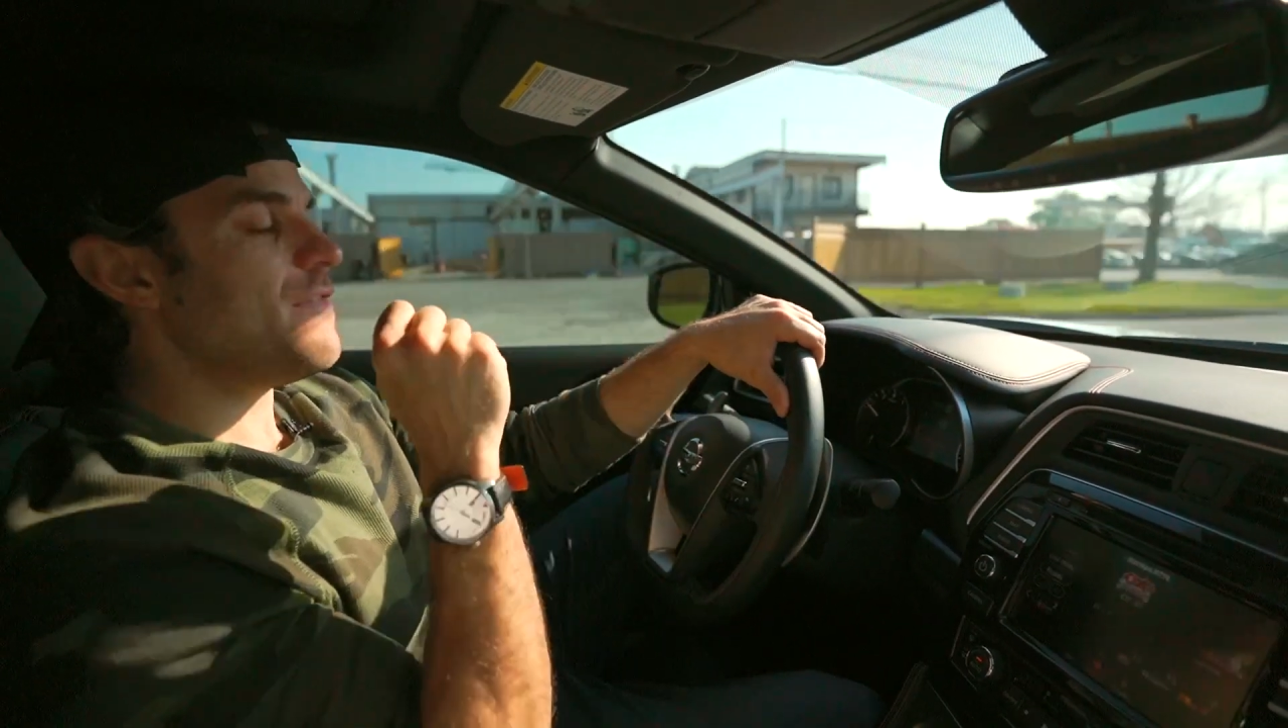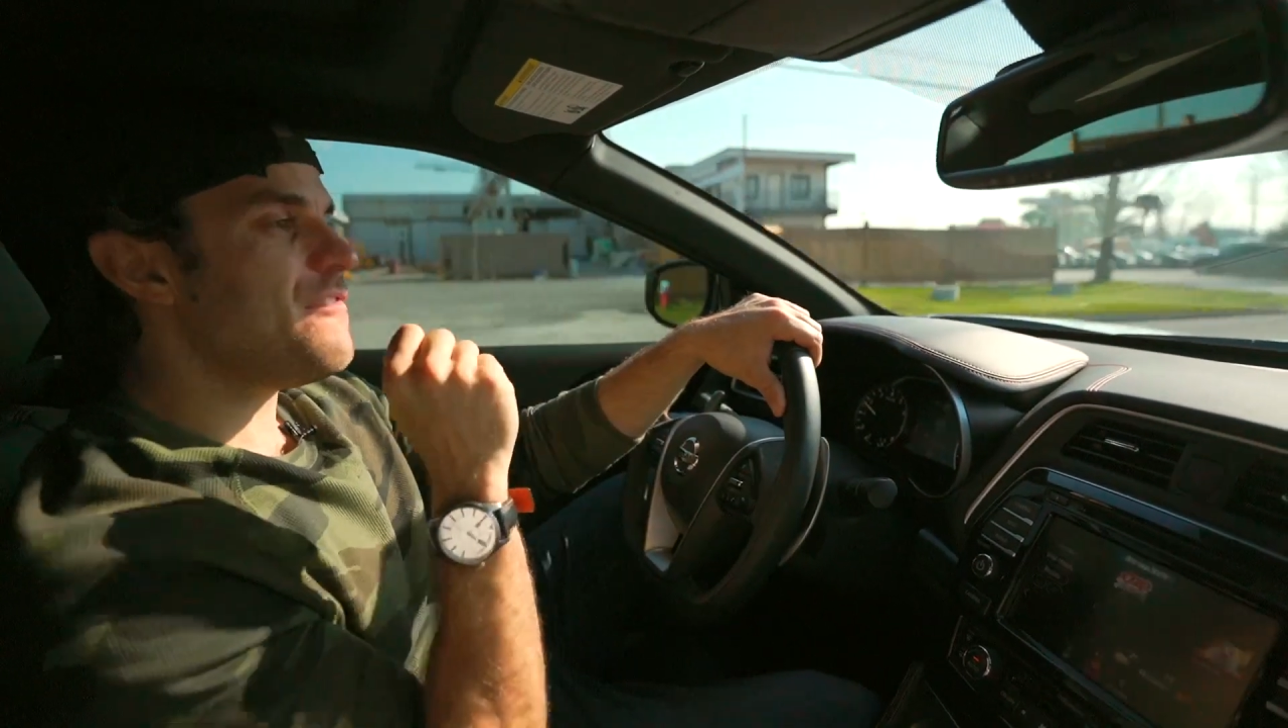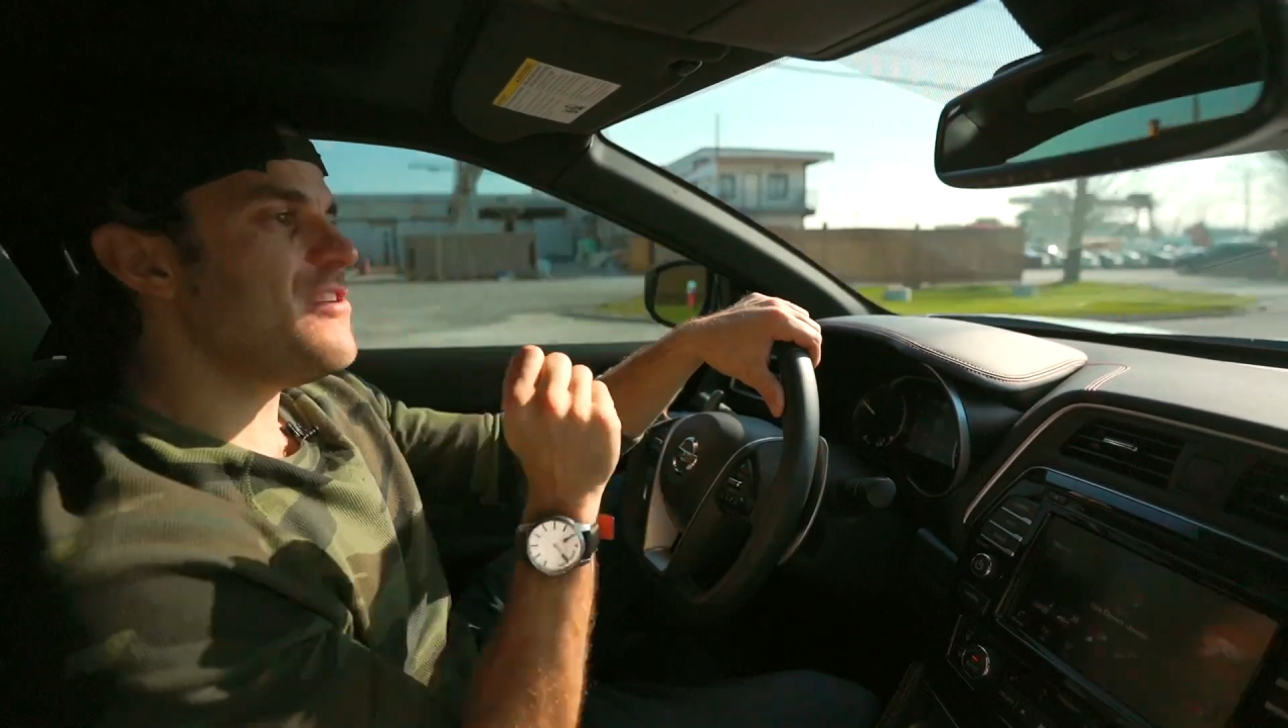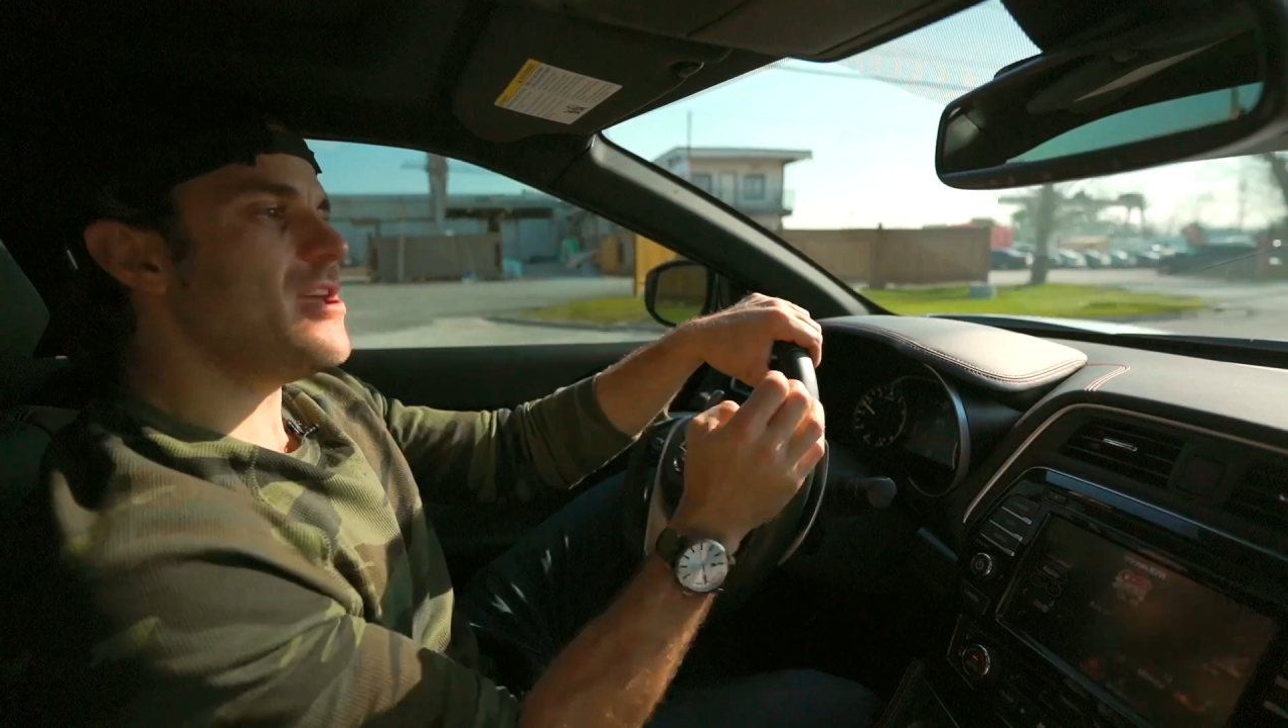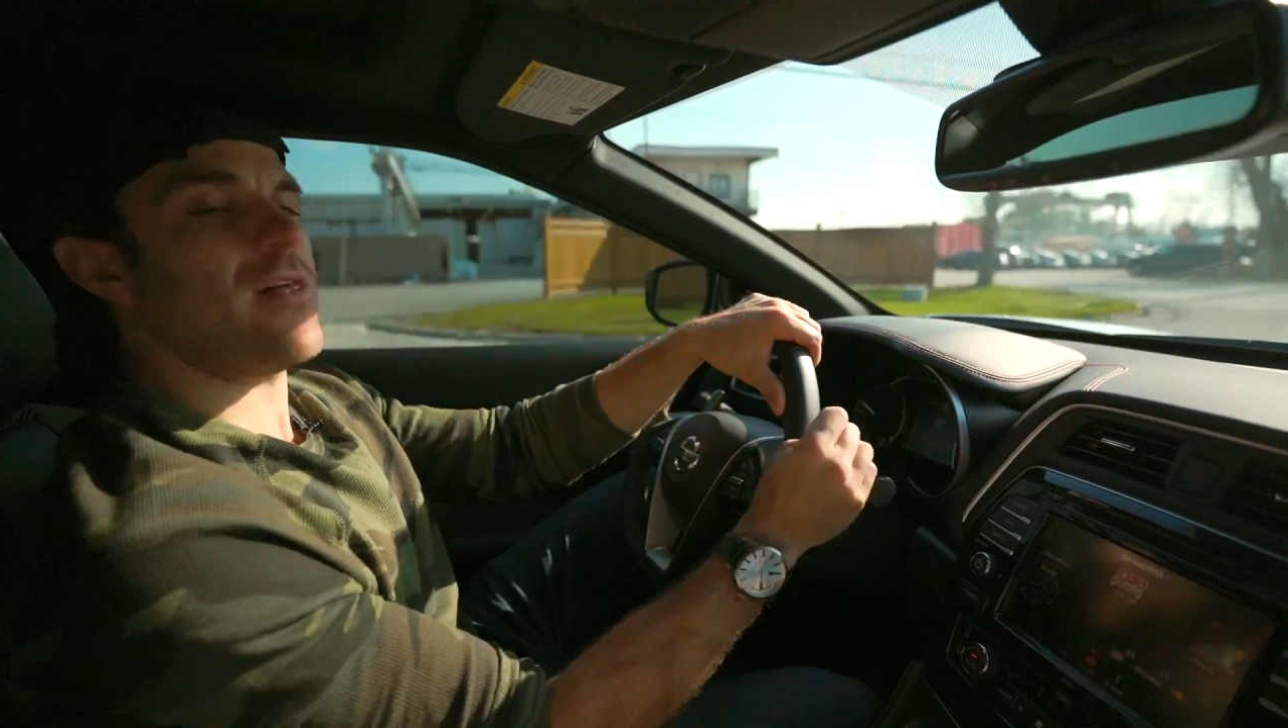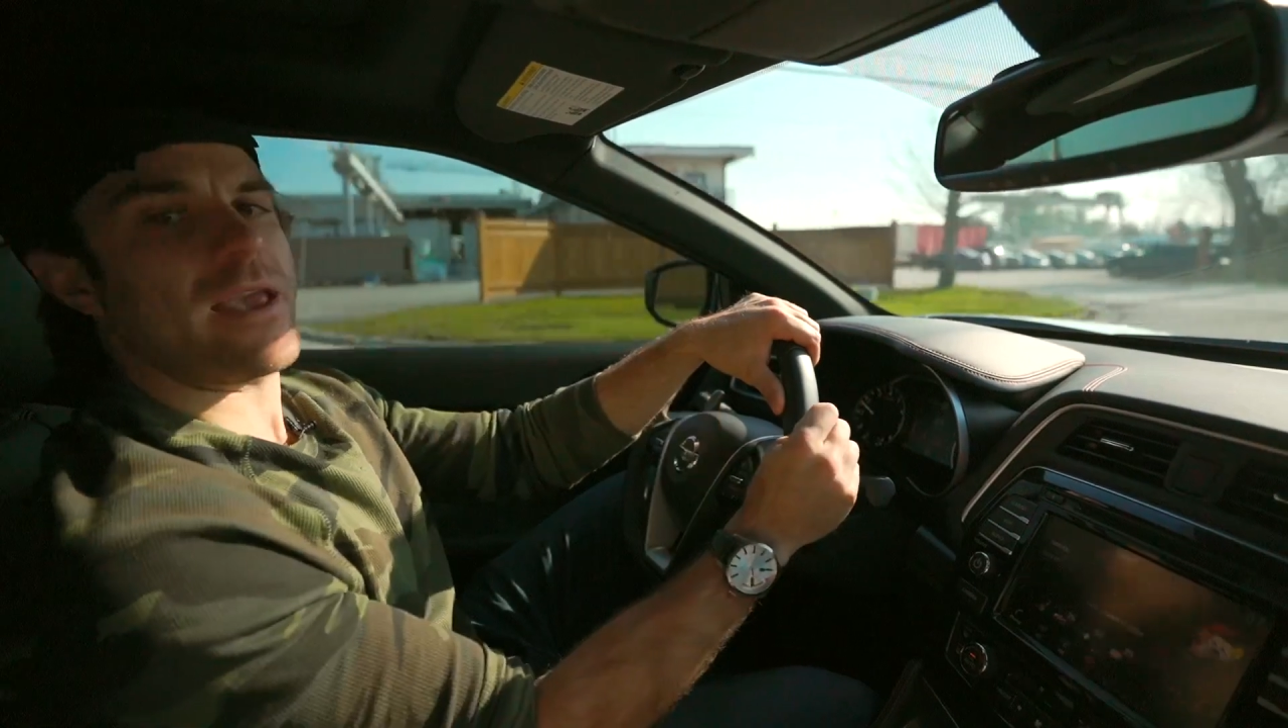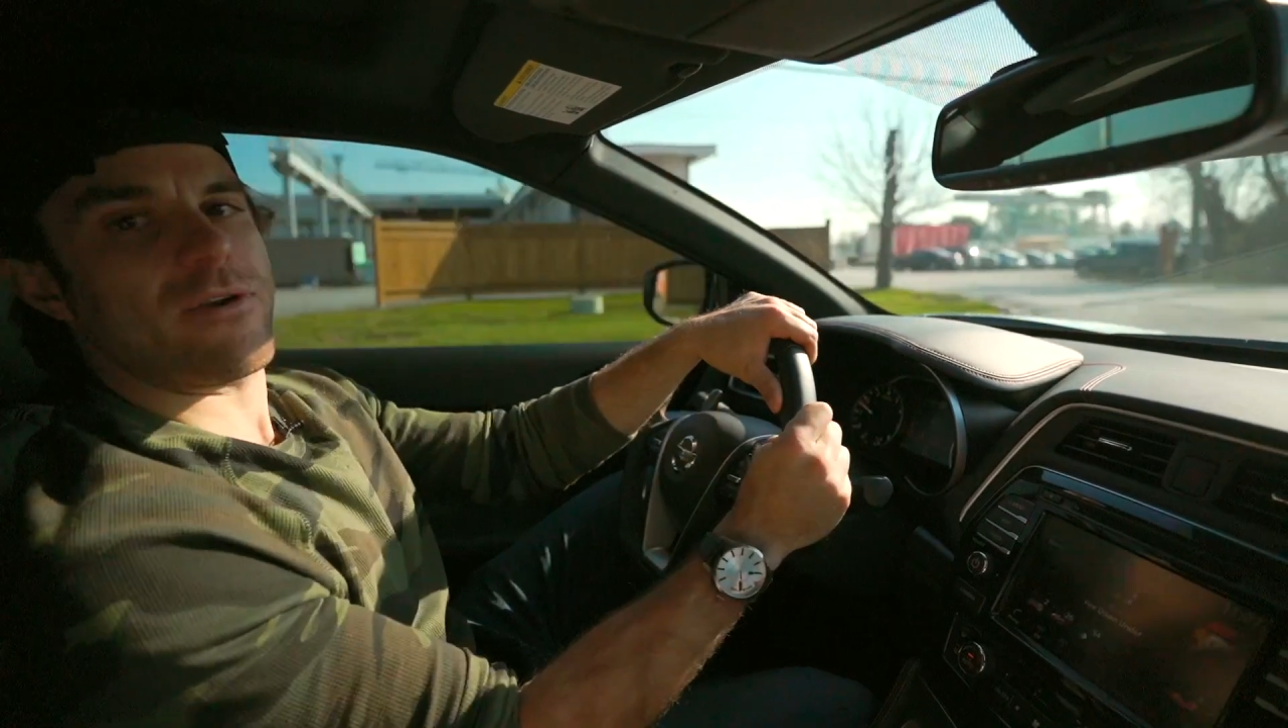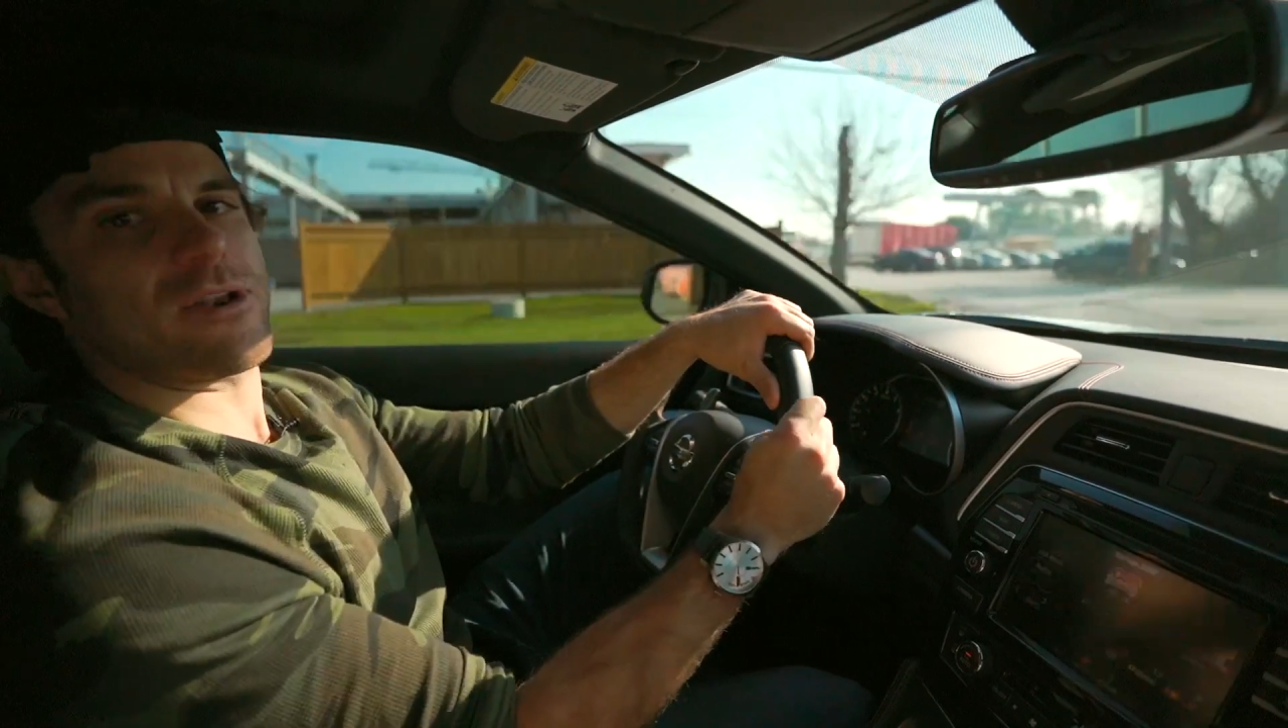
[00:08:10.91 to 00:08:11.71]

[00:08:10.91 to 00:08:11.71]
feel like you're